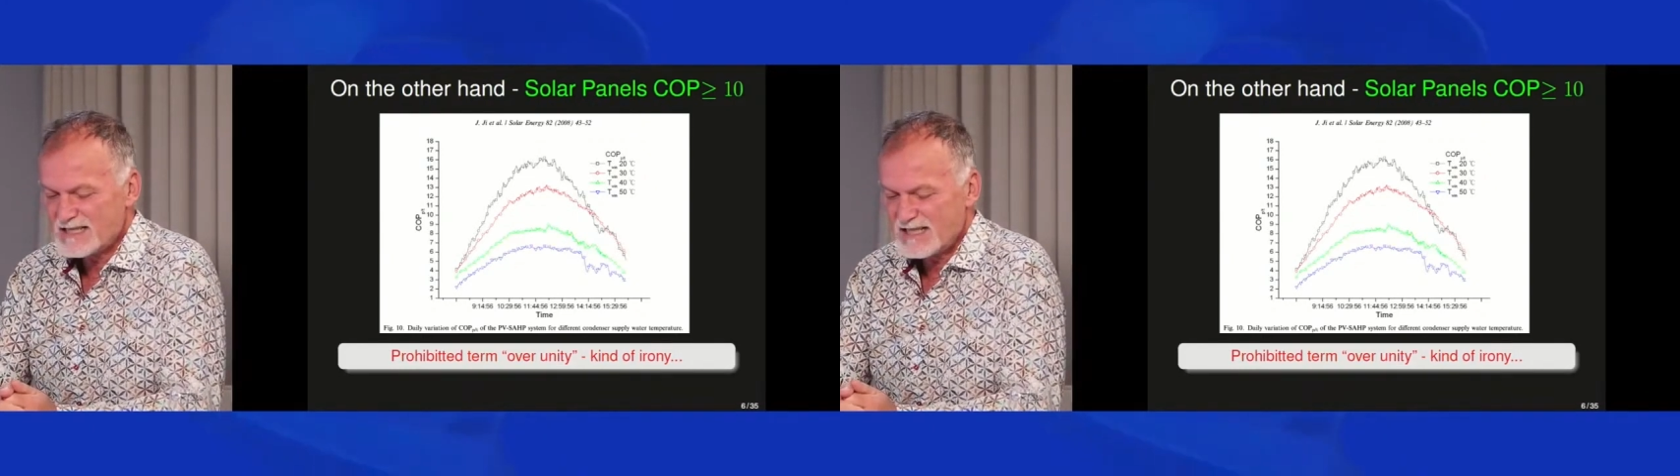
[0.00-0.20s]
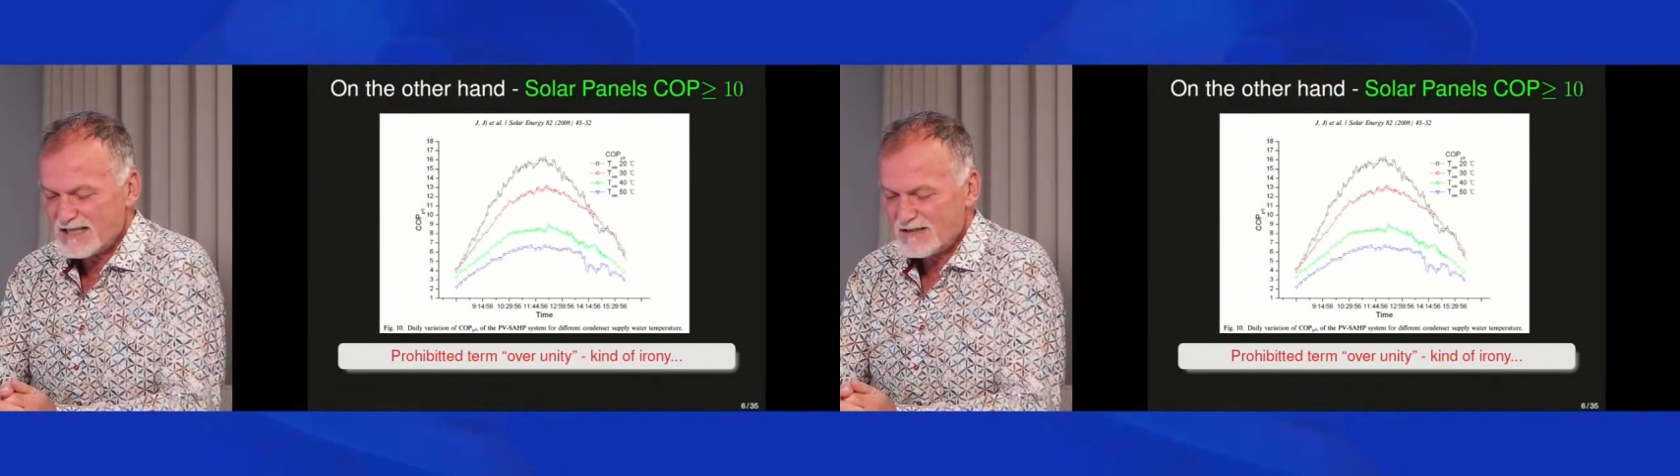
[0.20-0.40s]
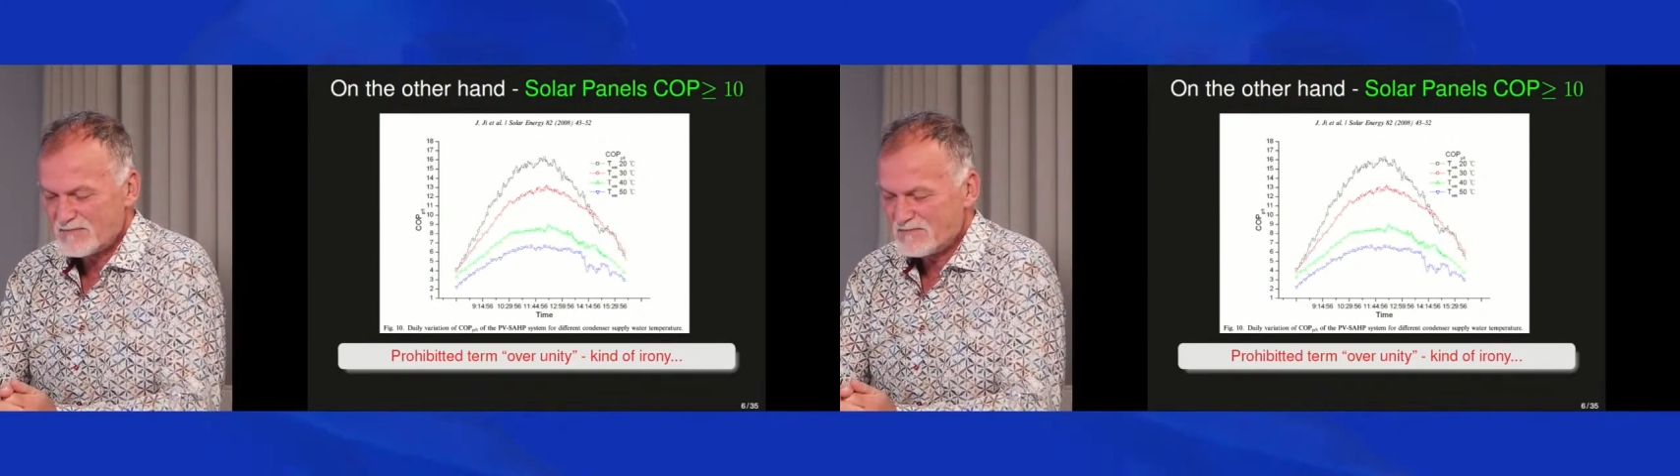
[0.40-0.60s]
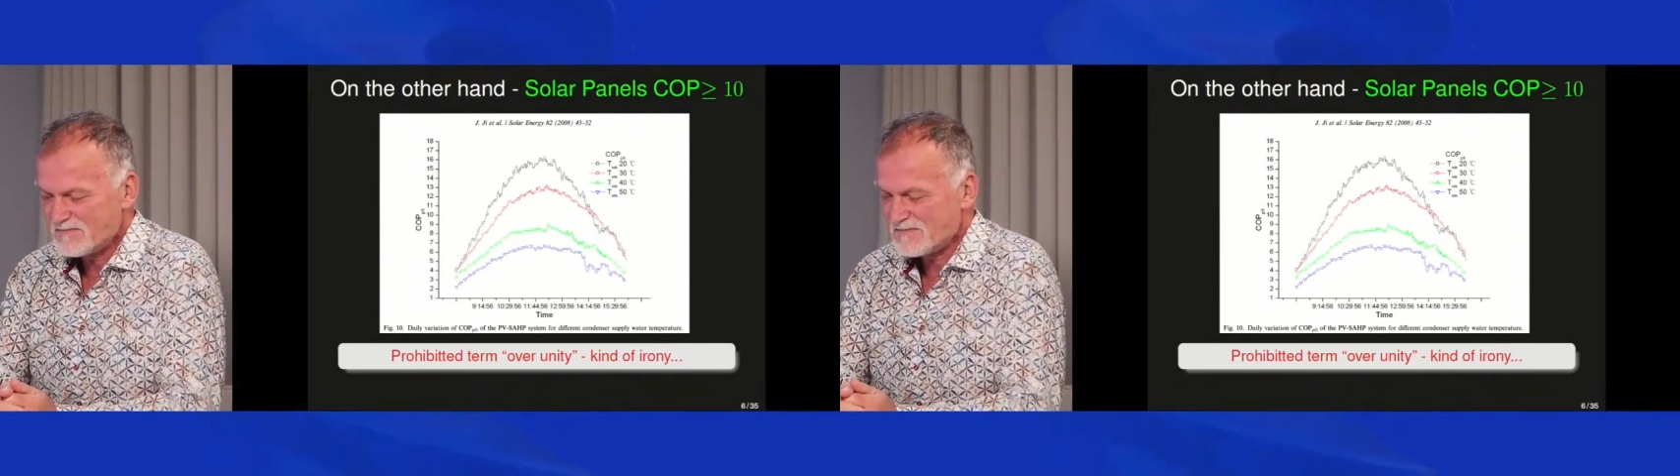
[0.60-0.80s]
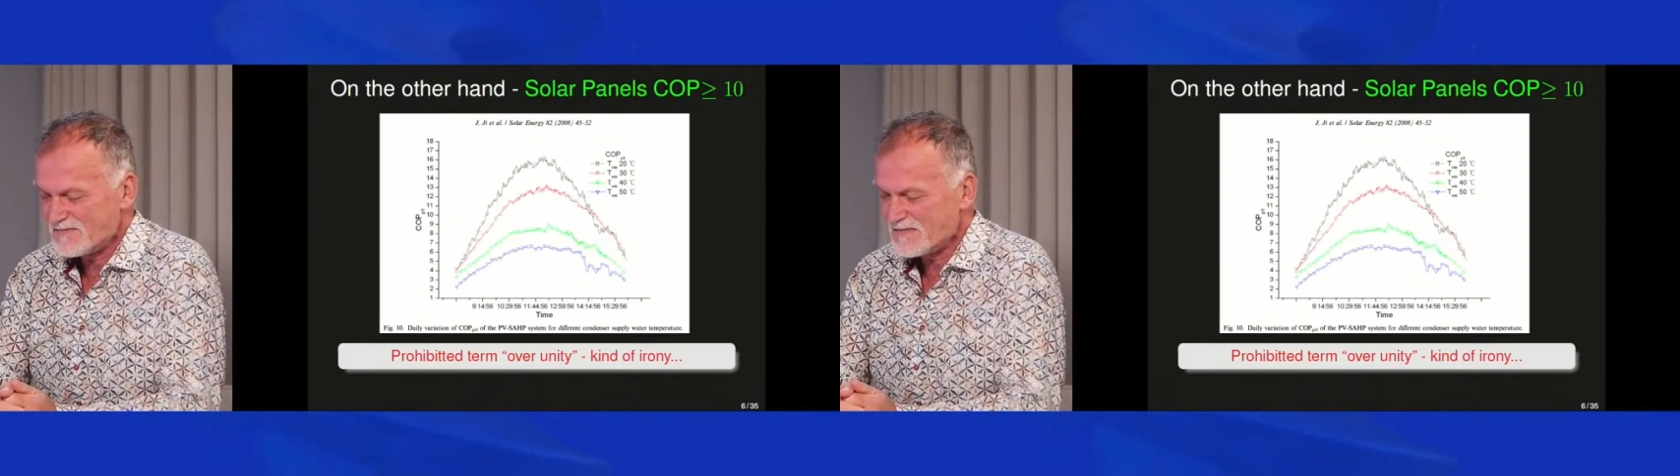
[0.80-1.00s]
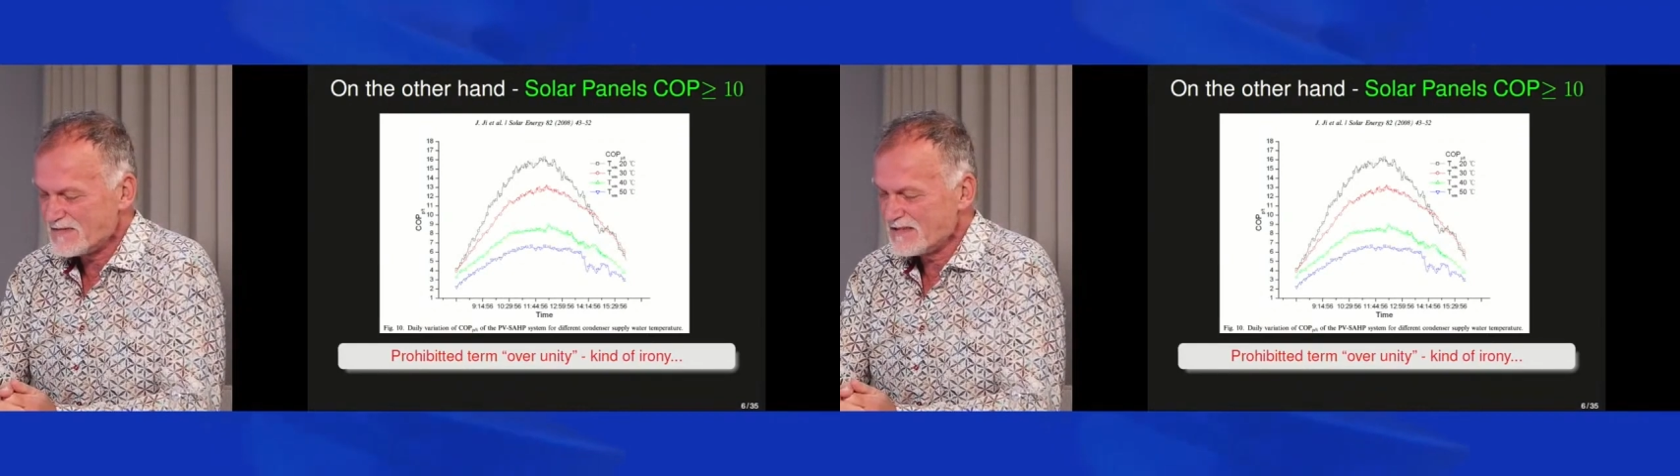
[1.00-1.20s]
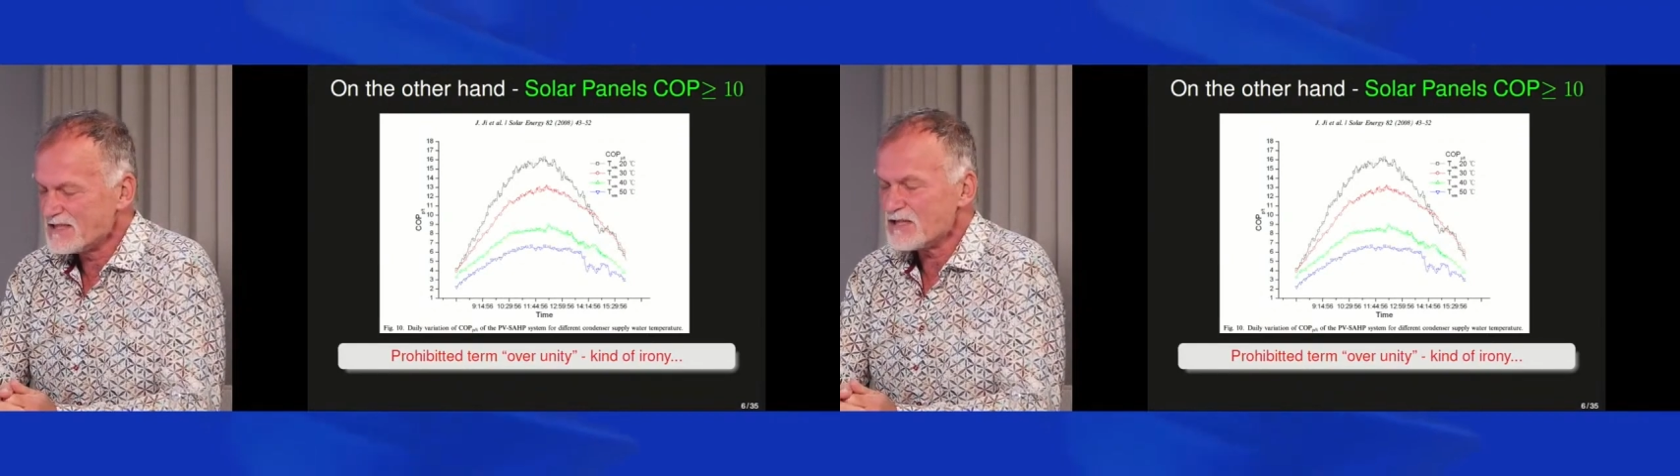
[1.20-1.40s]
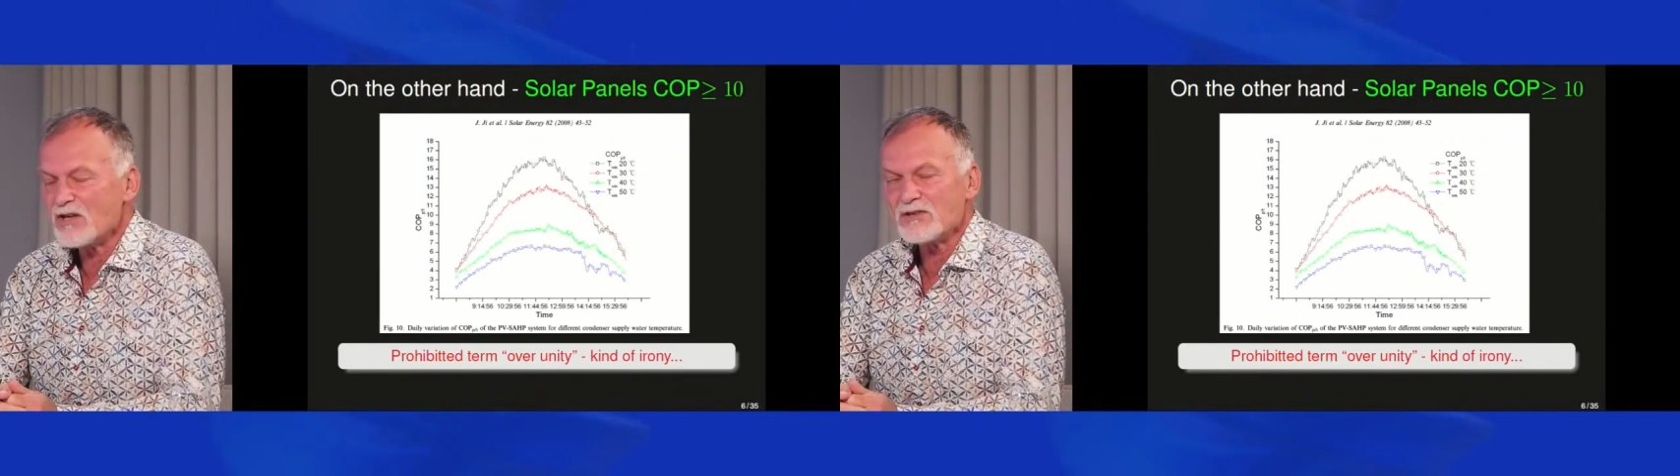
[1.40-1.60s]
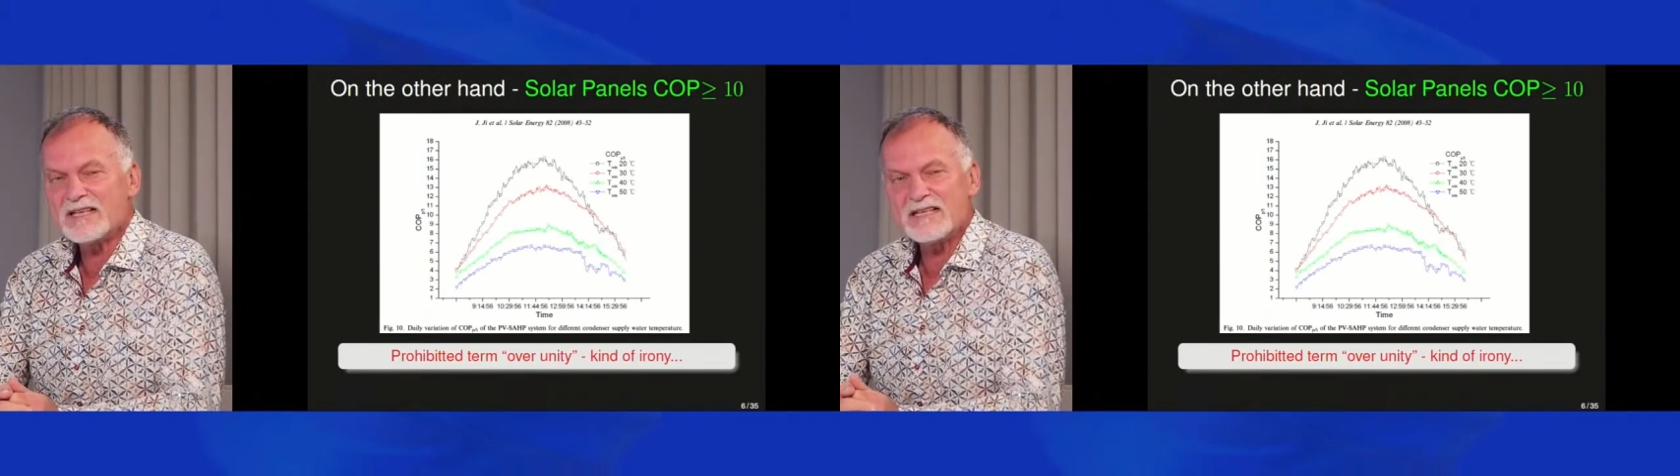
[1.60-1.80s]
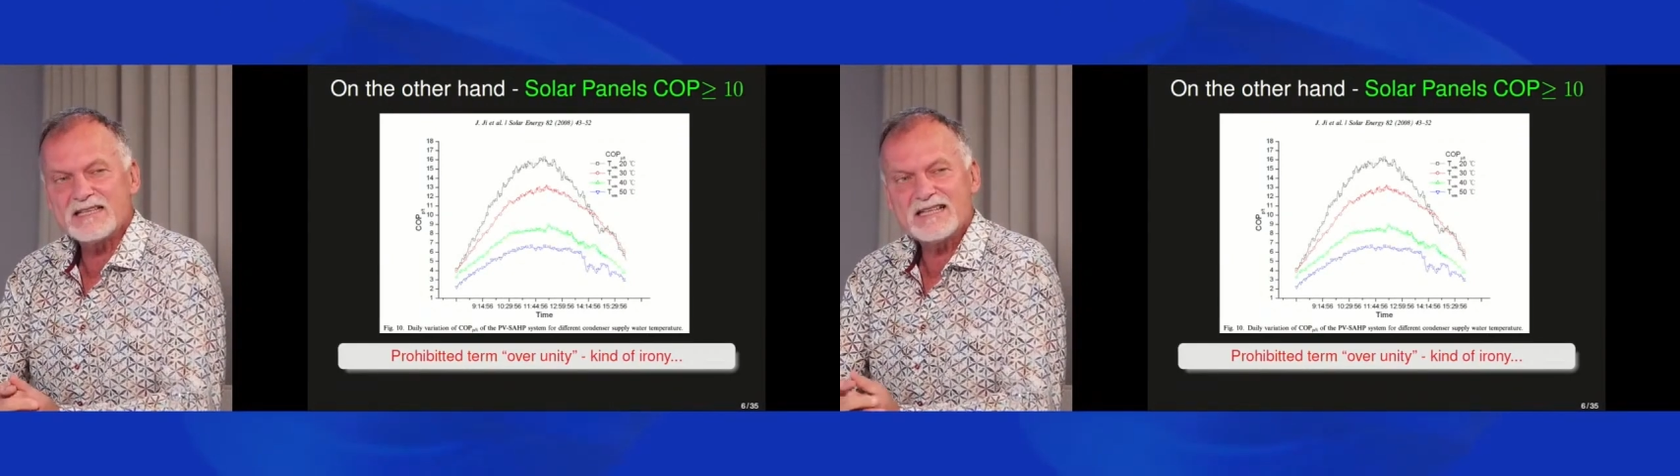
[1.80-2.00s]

not really